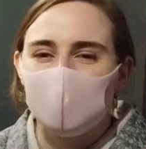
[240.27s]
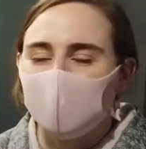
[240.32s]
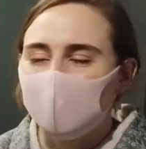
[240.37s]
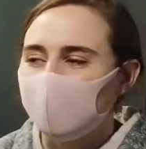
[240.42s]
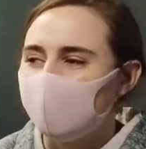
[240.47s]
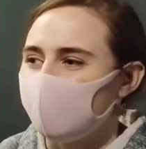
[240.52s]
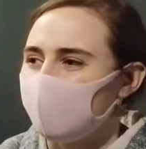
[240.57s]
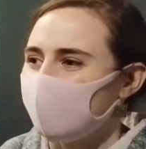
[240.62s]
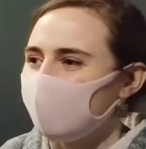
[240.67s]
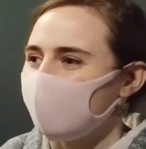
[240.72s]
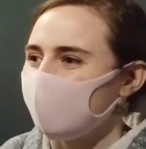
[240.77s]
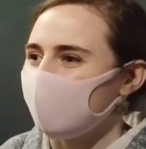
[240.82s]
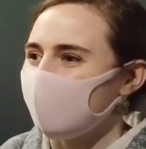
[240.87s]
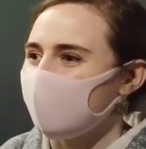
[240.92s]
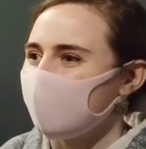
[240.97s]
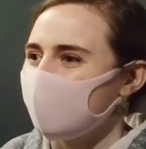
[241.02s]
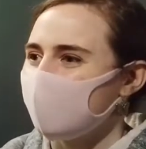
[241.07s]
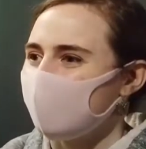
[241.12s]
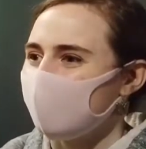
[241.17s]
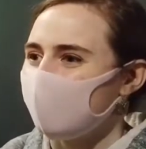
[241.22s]
it, and you can really
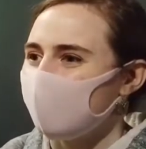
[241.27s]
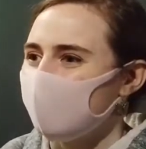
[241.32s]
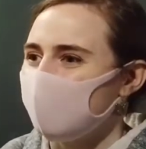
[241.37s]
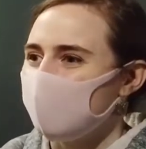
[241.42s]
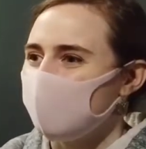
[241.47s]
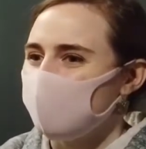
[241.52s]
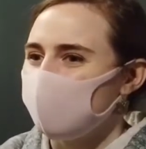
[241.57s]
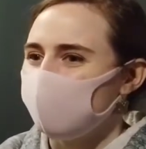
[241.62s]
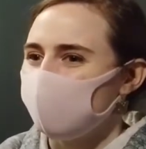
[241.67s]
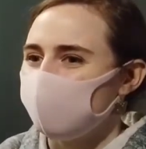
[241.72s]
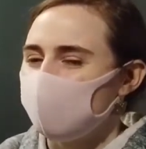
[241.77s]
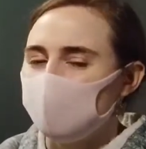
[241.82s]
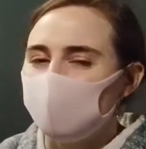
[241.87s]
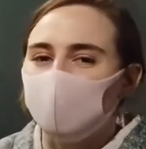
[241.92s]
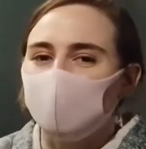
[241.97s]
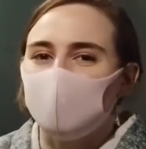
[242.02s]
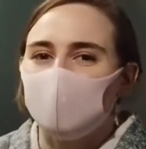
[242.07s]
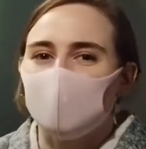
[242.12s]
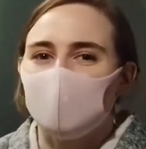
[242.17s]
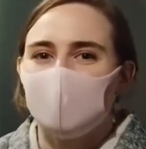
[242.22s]
see
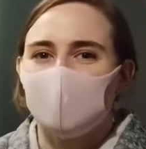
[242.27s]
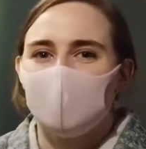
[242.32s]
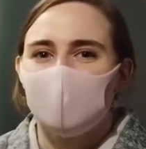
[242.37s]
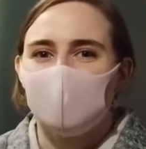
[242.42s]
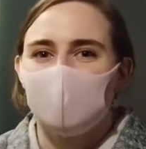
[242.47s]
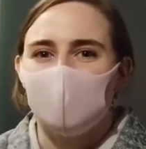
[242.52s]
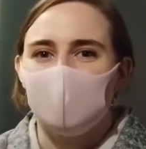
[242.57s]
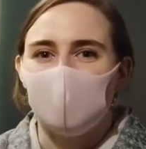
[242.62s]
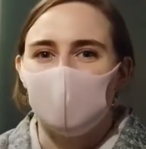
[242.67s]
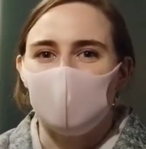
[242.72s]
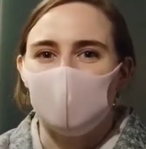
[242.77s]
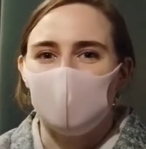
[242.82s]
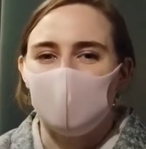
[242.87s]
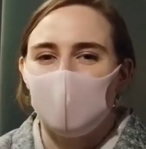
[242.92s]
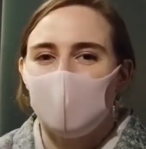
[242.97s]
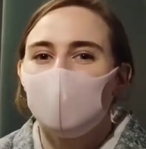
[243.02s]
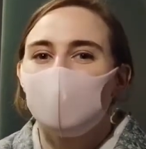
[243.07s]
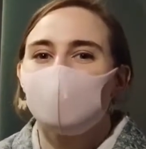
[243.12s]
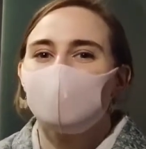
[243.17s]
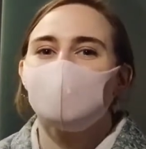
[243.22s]
people's,
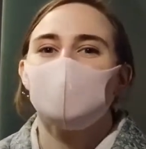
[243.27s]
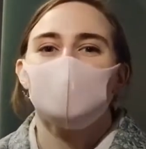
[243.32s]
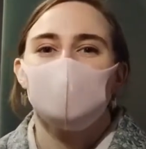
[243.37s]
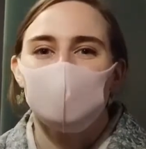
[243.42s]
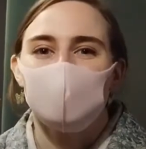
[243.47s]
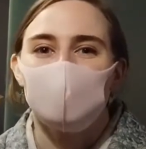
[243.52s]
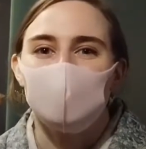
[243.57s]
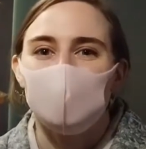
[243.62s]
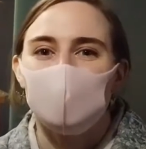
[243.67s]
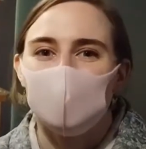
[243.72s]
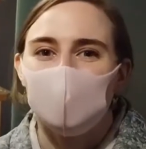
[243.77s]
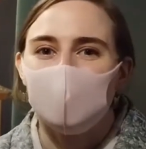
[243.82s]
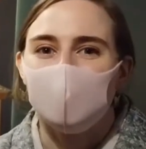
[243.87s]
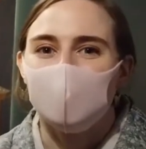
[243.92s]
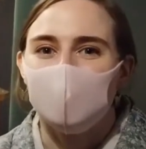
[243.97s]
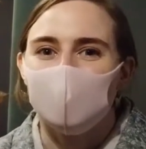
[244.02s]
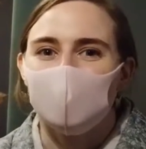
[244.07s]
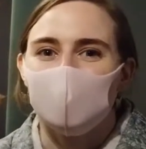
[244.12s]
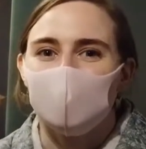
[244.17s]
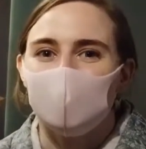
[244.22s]
heartfelt
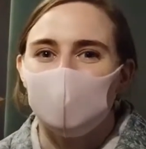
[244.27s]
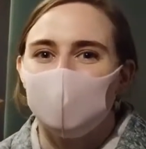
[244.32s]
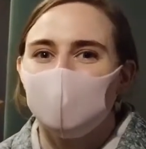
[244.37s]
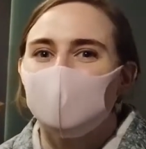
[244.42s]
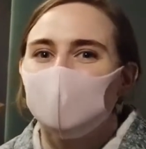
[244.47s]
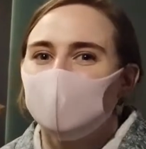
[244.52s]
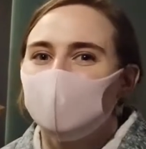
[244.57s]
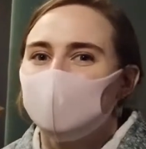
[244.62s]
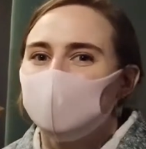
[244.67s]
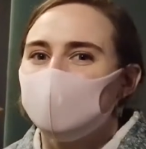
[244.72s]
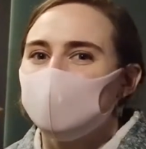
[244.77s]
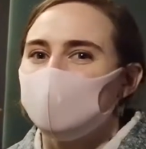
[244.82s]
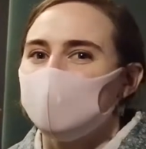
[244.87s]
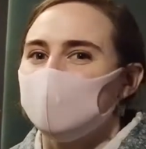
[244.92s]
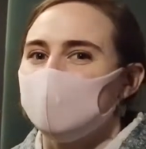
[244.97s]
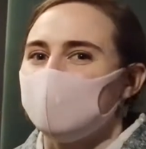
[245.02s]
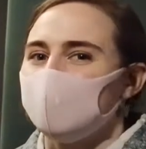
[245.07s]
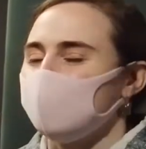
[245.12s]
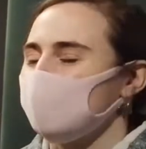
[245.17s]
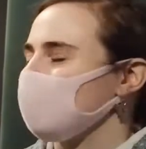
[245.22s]
devotion to
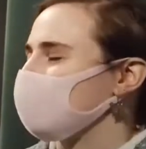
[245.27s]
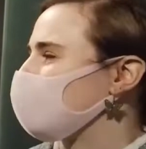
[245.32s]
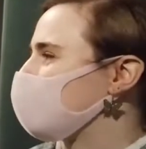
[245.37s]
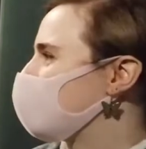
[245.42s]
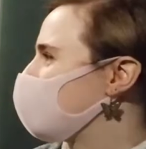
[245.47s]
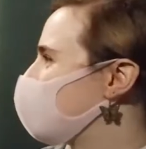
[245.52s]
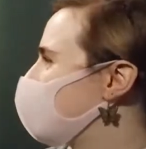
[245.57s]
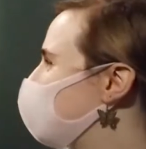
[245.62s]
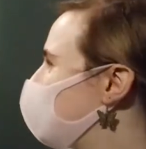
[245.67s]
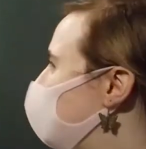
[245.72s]
what they're doing. So